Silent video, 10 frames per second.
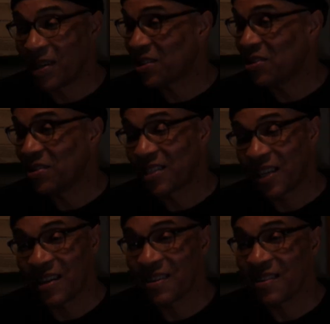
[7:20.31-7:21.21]
students
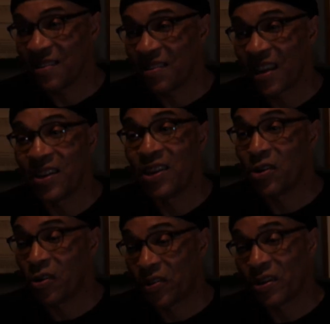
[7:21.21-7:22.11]
here, they
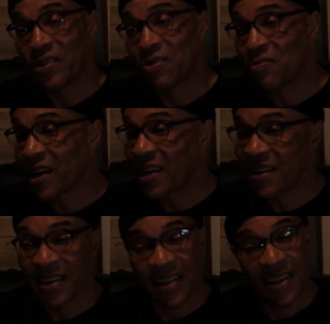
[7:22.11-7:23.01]
know if they're in the right,